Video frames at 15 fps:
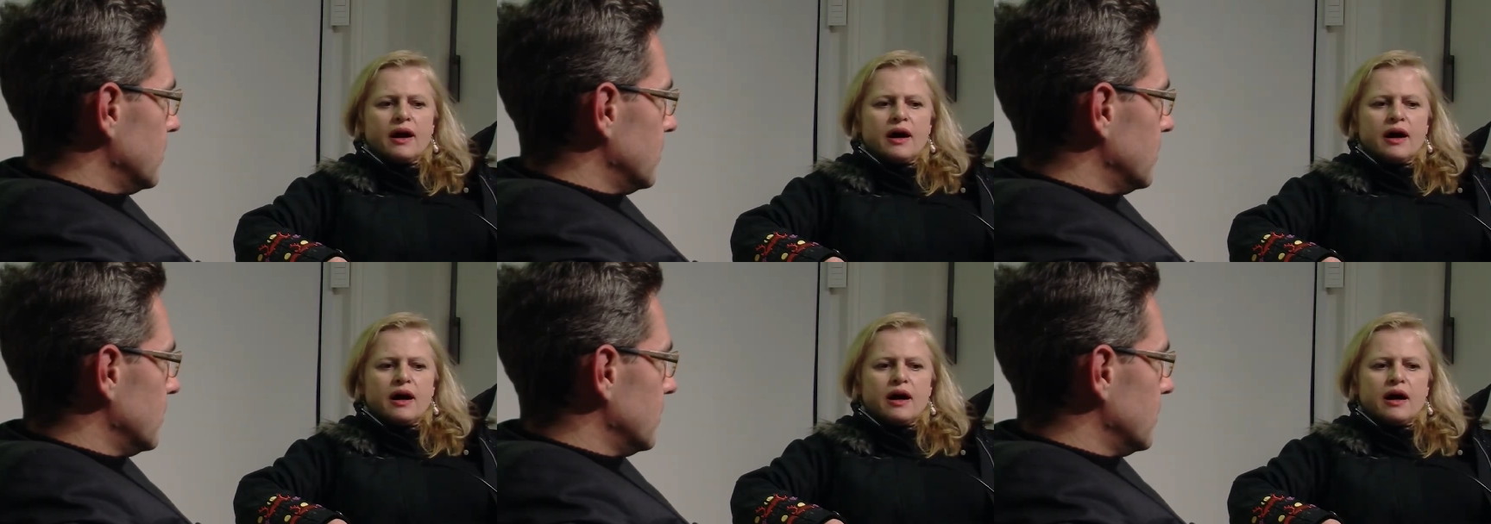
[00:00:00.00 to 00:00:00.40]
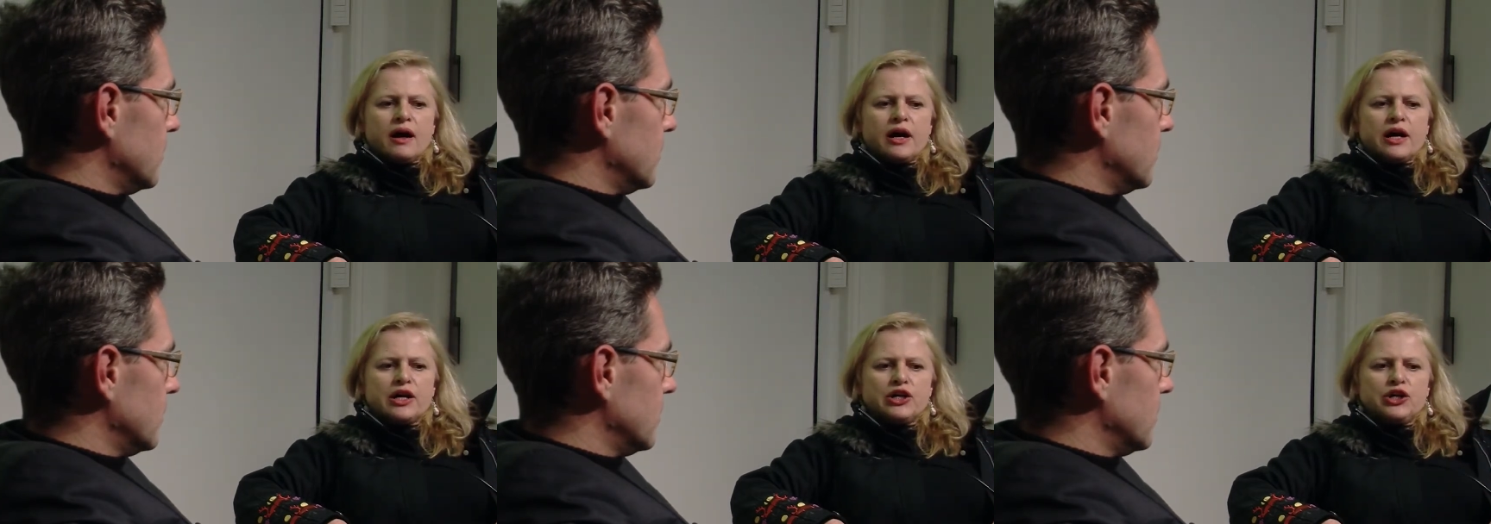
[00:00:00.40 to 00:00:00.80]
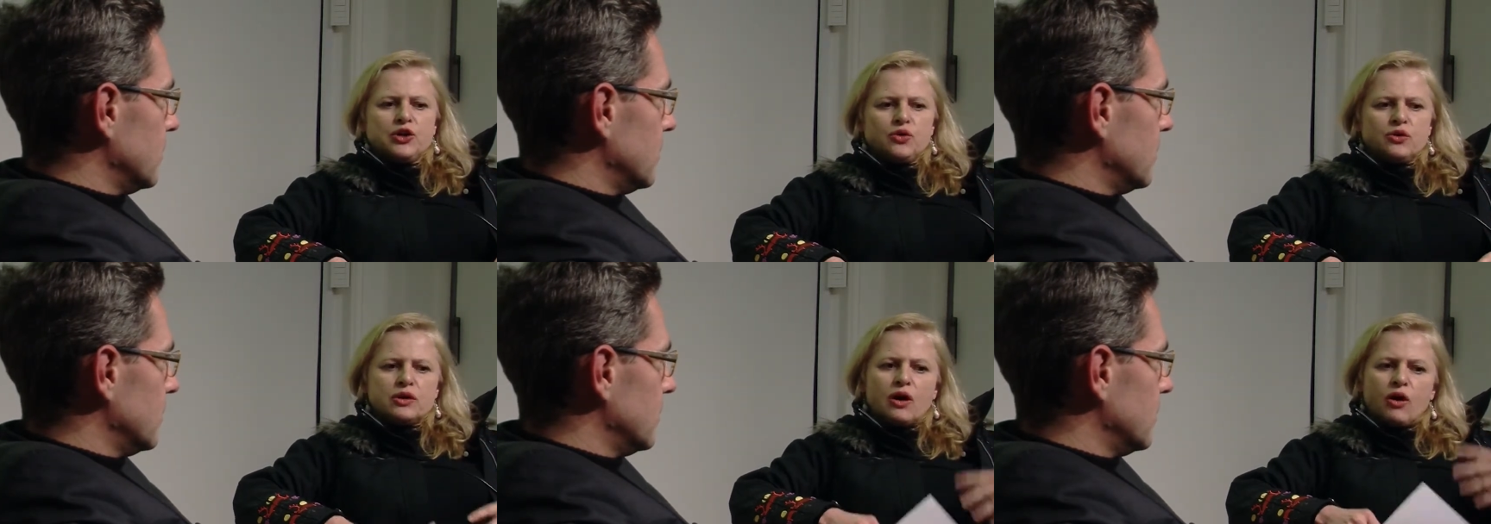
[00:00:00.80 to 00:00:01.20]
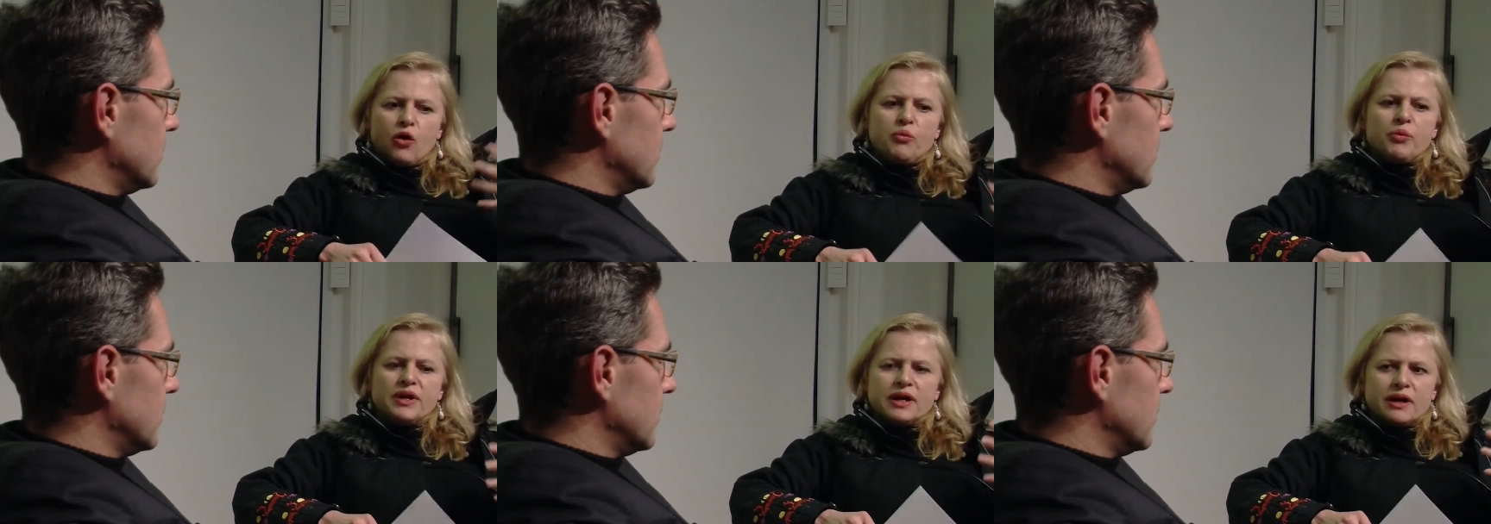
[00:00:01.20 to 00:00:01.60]
Speaker 1: Uh, you are
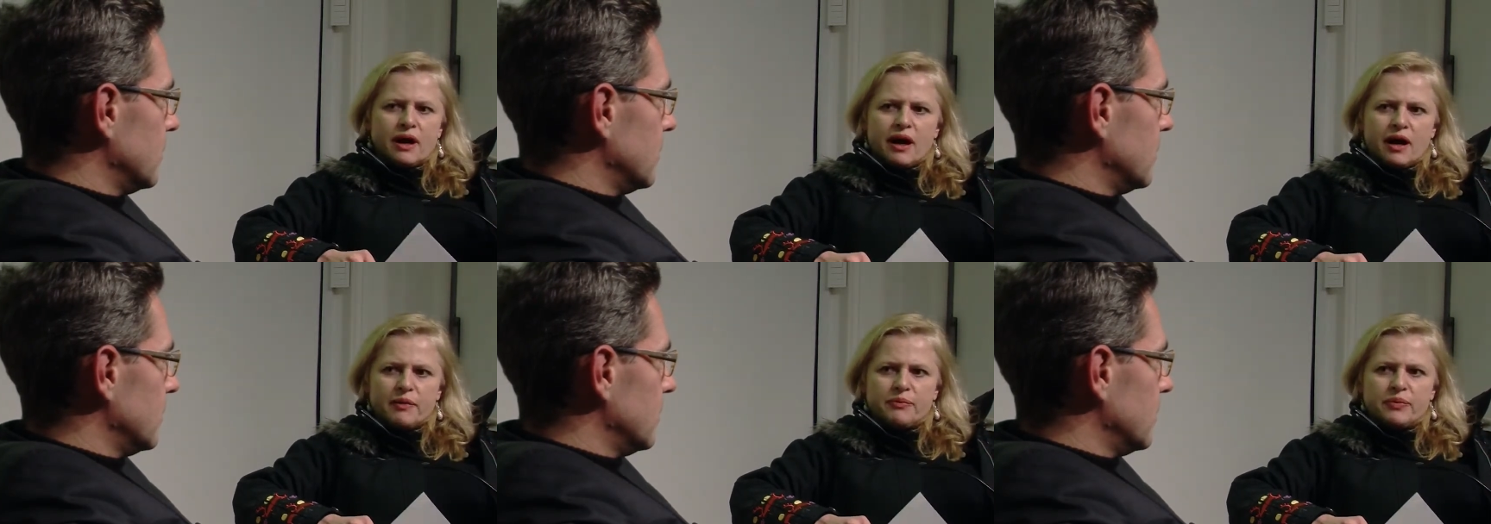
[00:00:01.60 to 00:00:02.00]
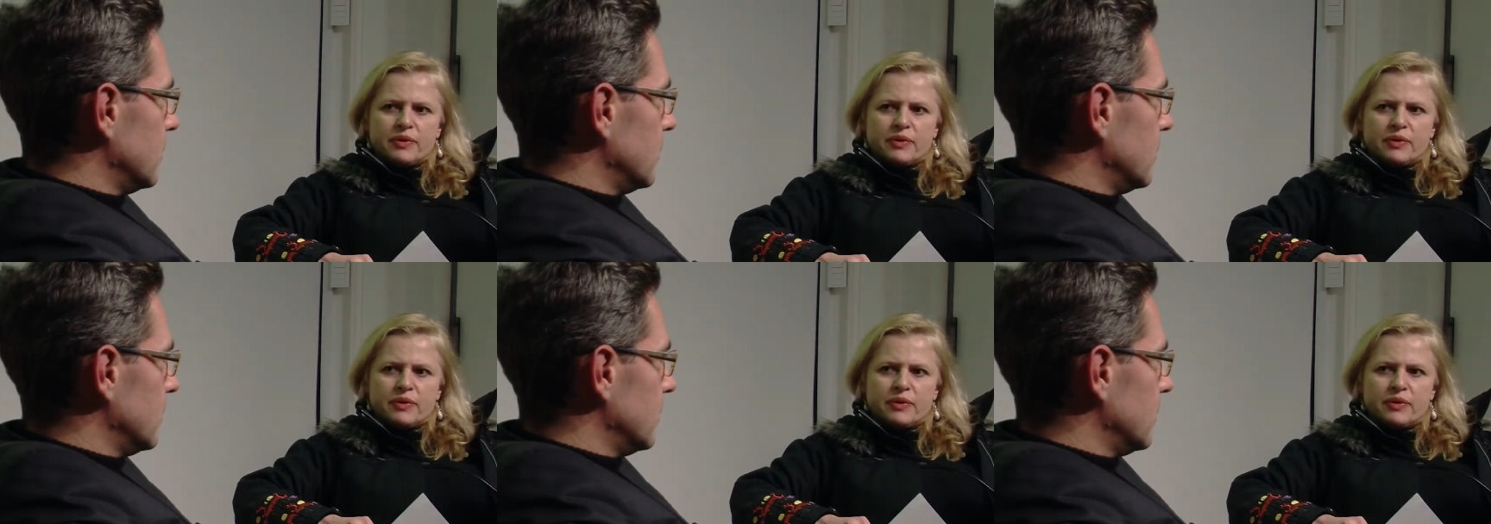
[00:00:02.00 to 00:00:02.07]
opening up